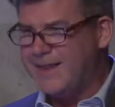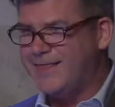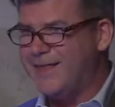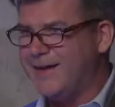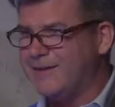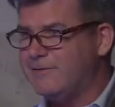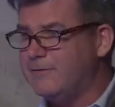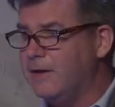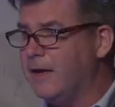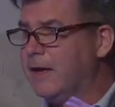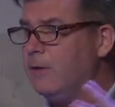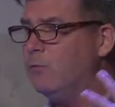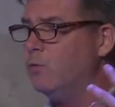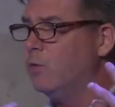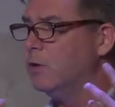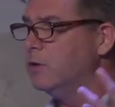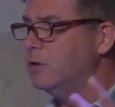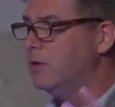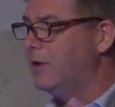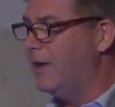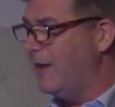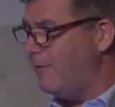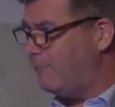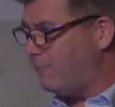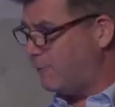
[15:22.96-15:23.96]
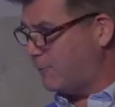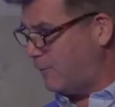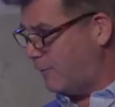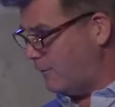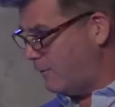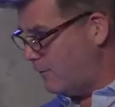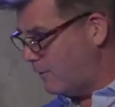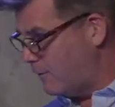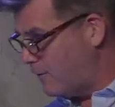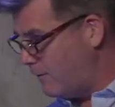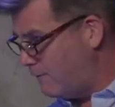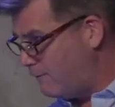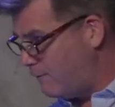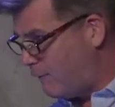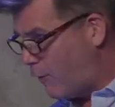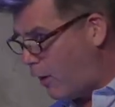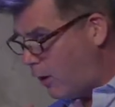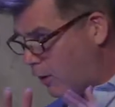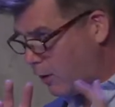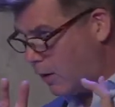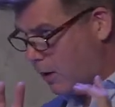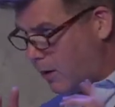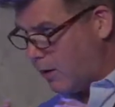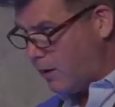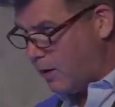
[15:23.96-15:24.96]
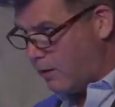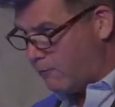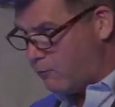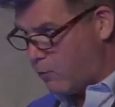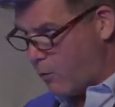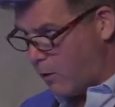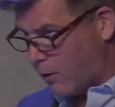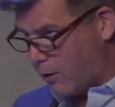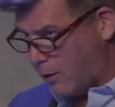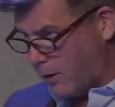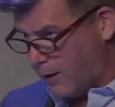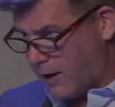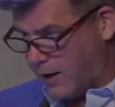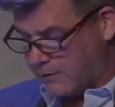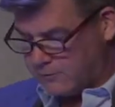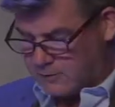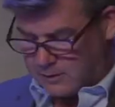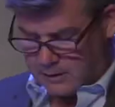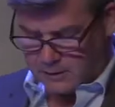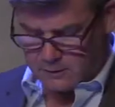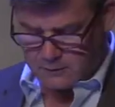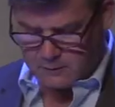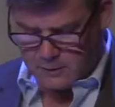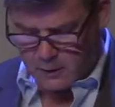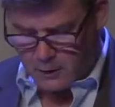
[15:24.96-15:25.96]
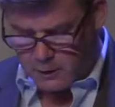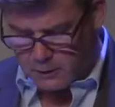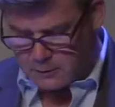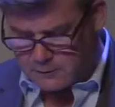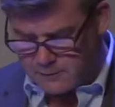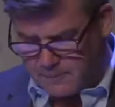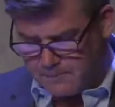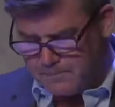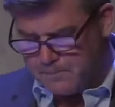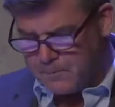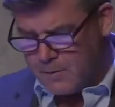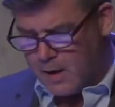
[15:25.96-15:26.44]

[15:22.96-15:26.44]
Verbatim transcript: that, it will lift the fog of war, as it is called.